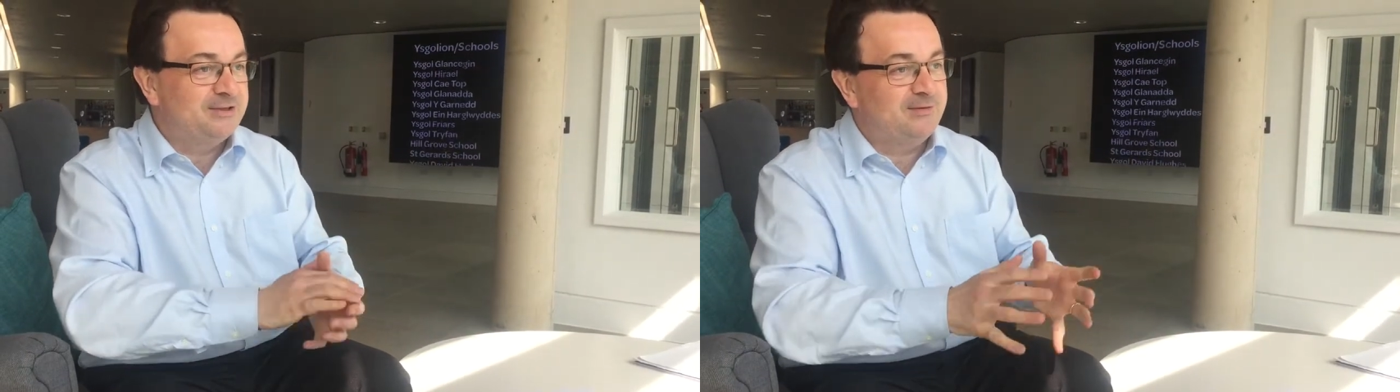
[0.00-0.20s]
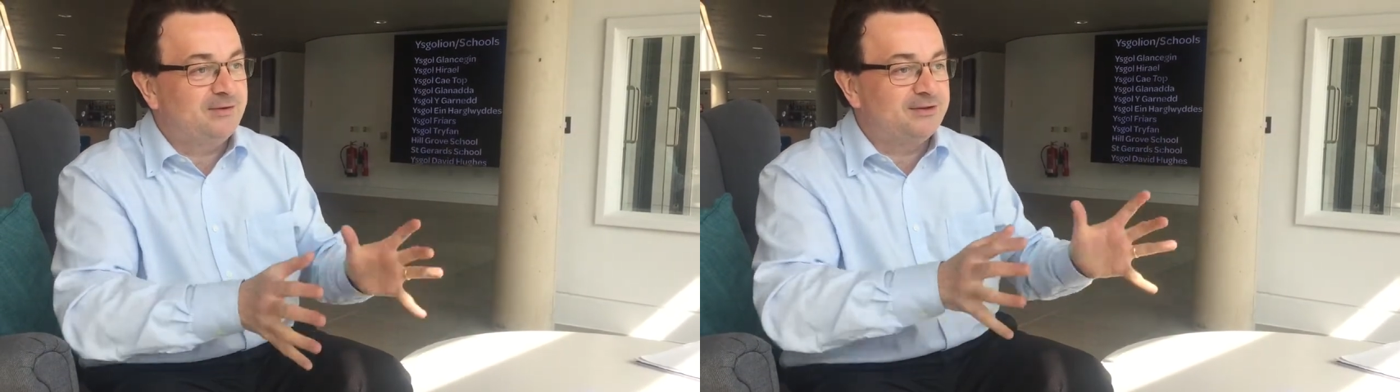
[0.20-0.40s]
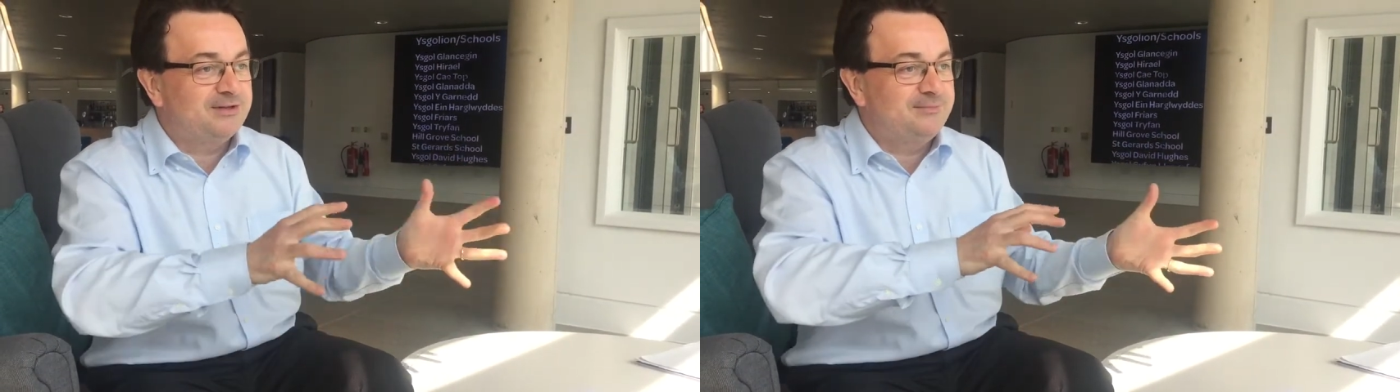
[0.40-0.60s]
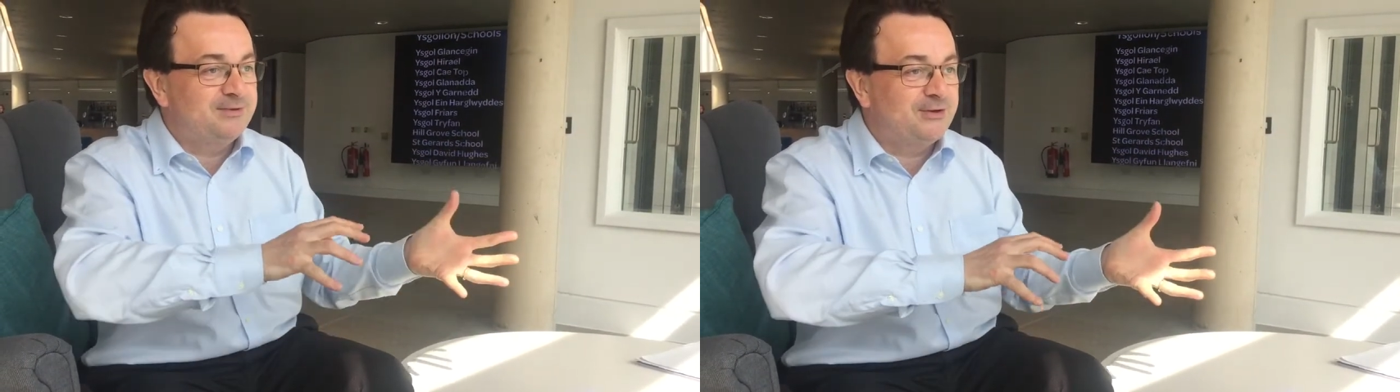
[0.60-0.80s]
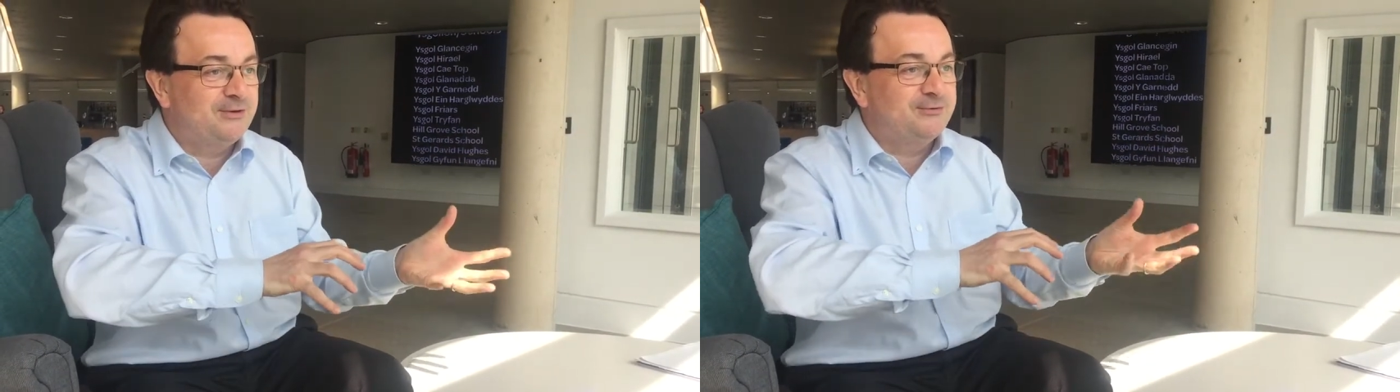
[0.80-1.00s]
So we've got some
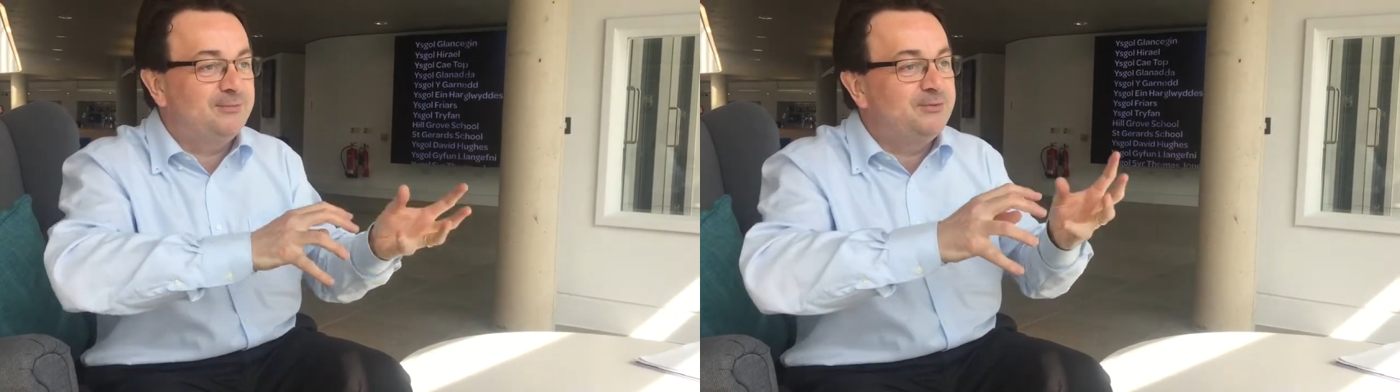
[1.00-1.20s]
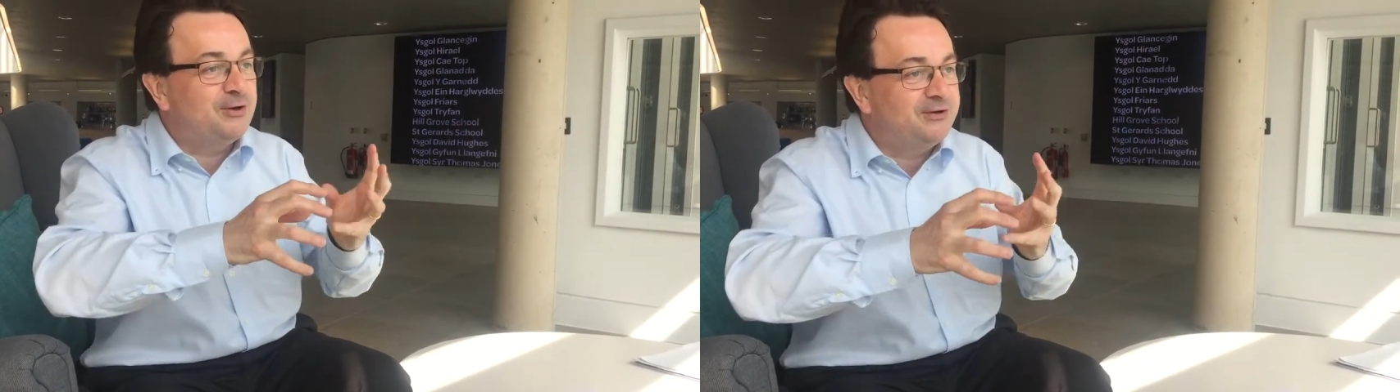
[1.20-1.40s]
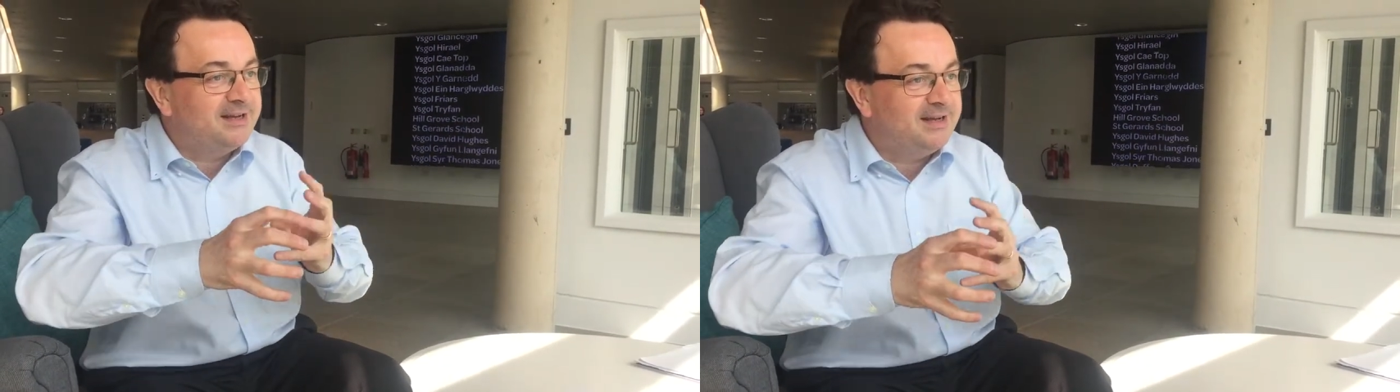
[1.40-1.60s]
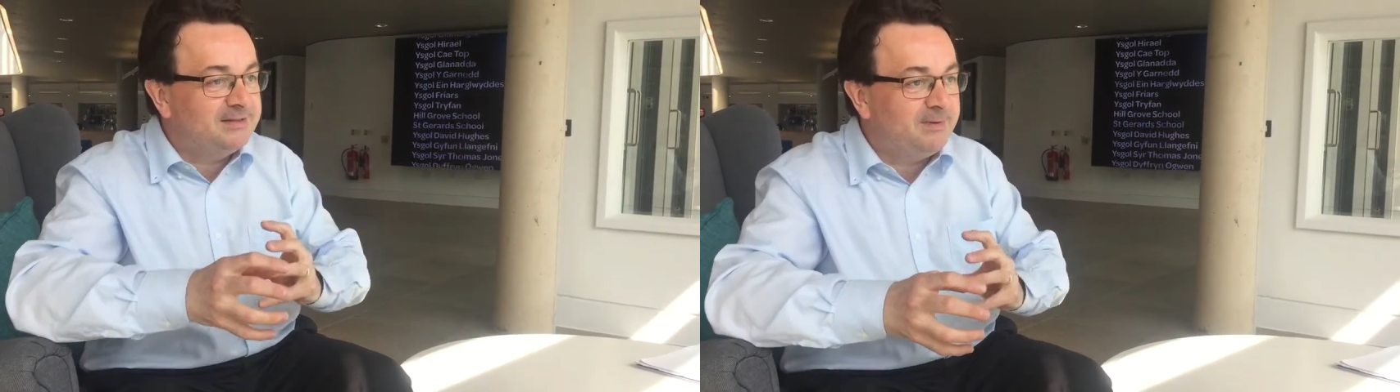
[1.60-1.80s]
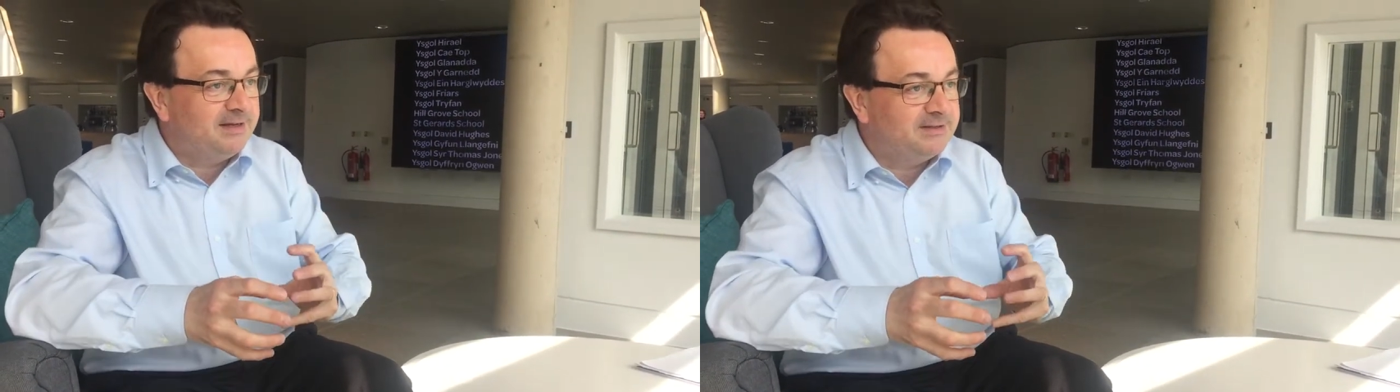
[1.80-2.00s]
songs from John
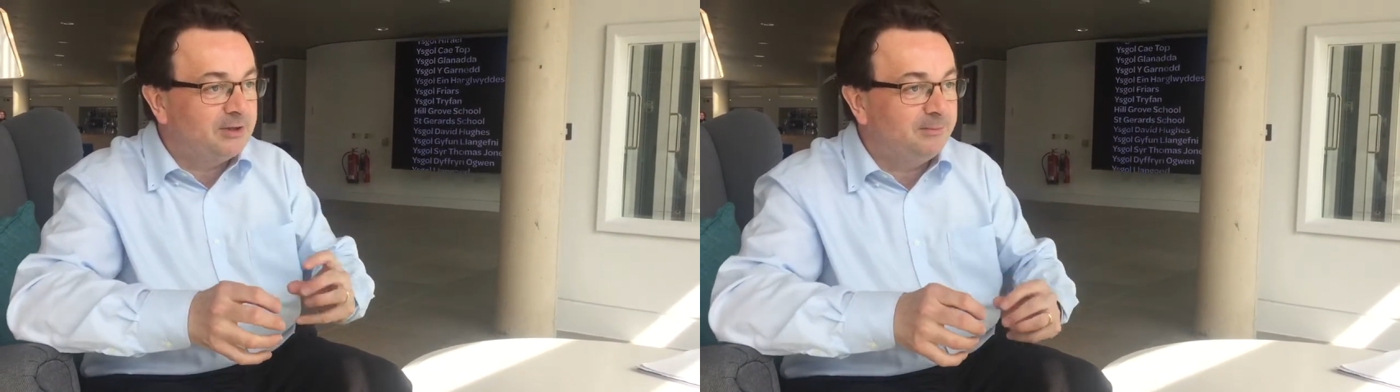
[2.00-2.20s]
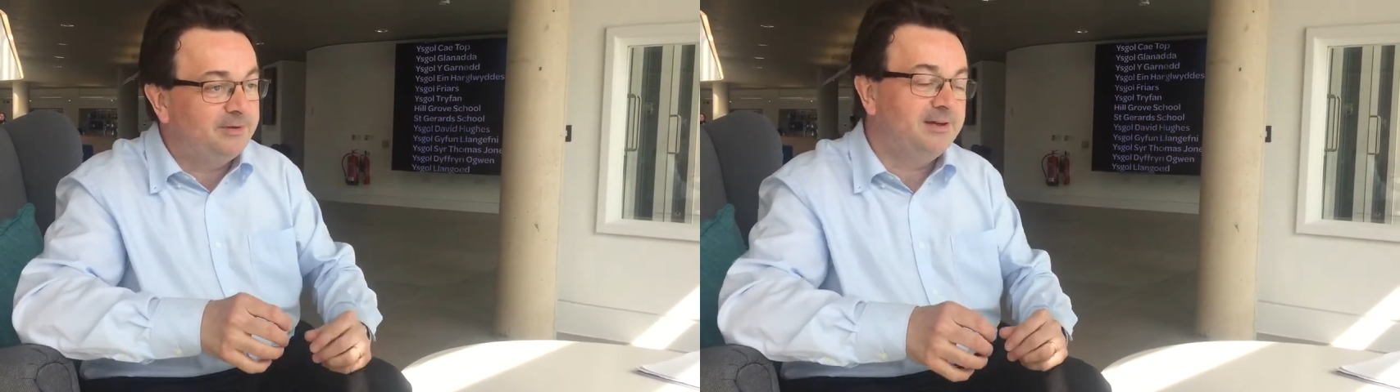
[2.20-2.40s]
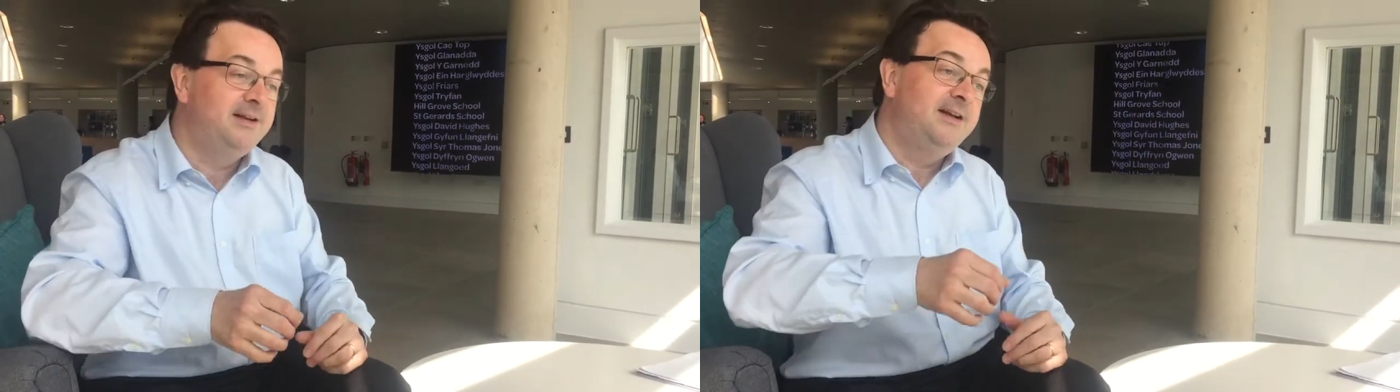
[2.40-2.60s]
Gates' Beggar's Opera,